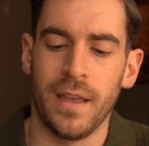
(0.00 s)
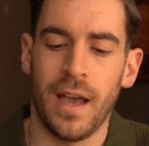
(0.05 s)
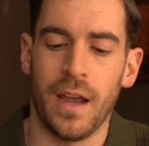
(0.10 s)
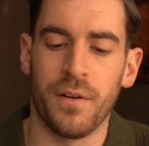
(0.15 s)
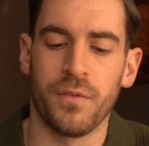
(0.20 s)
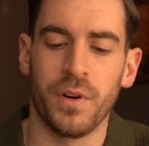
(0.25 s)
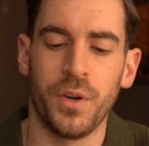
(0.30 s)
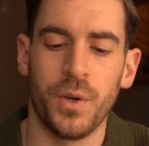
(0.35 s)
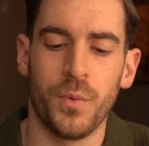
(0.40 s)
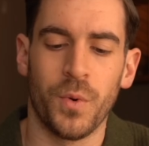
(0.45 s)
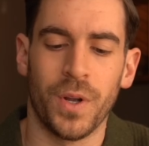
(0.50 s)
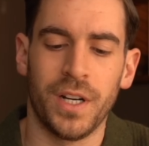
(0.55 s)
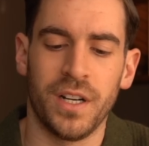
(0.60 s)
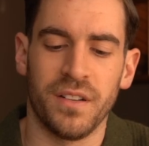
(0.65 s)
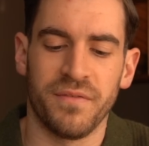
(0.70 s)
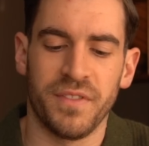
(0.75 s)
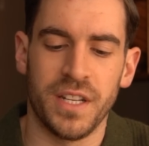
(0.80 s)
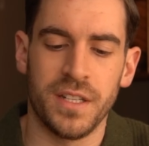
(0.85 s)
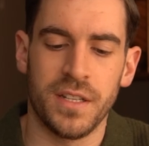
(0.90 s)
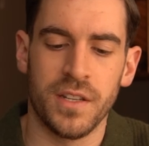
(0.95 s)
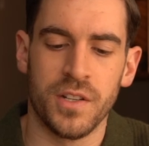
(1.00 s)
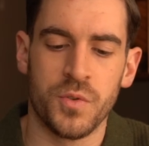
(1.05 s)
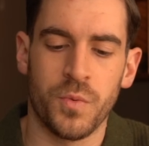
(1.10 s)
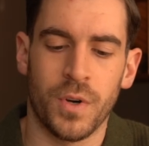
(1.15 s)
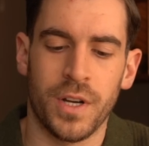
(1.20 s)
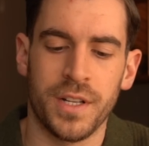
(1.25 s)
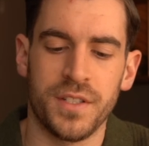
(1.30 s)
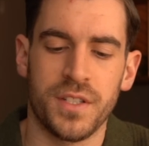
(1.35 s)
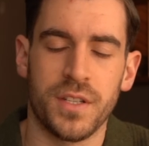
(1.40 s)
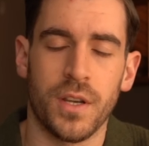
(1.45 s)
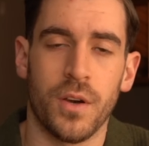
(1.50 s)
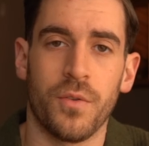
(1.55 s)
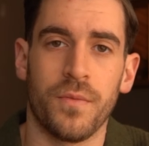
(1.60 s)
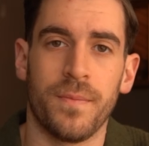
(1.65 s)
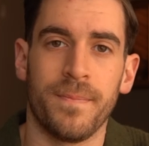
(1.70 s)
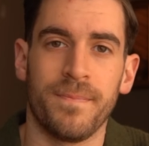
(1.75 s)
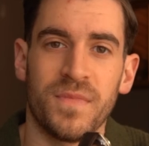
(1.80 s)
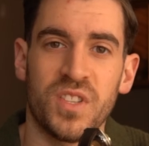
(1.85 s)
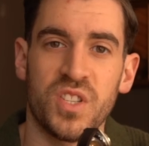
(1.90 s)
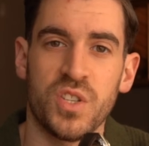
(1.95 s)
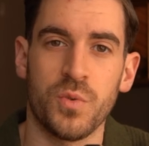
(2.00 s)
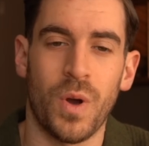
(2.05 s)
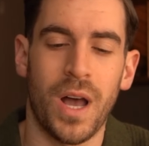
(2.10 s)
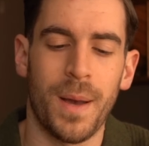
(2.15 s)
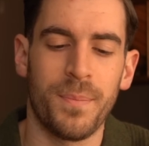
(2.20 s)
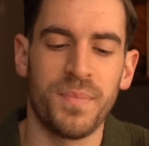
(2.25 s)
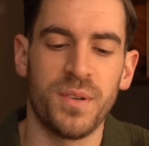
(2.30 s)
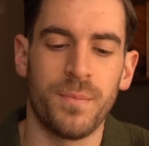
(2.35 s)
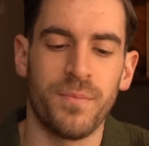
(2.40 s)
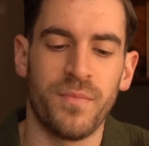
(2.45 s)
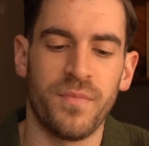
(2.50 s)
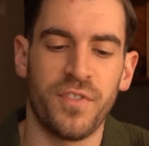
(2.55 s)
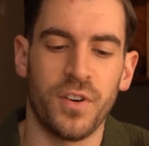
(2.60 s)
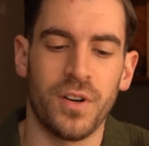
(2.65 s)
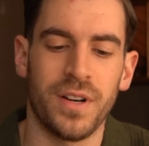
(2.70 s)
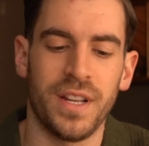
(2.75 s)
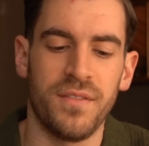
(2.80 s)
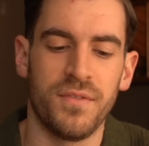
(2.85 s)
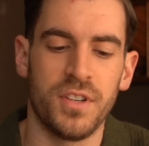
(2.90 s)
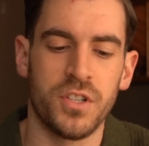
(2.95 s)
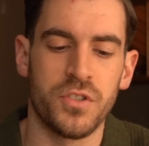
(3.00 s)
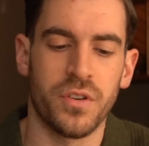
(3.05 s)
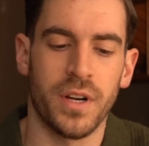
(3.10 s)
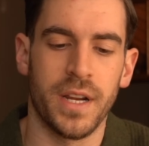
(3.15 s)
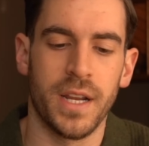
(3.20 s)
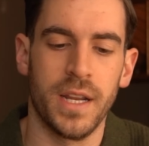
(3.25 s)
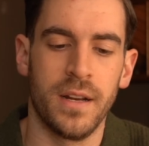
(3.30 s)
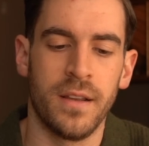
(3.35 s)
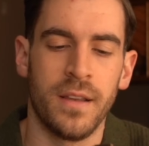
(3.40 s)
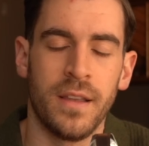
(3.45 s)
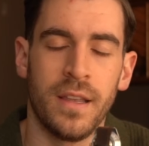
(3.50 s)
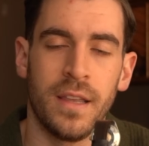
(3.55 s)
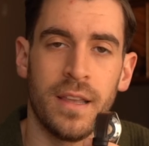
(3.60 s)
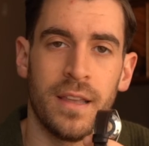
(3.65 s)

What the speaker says: I really wanted a vintage one, so swapped them for an even trade.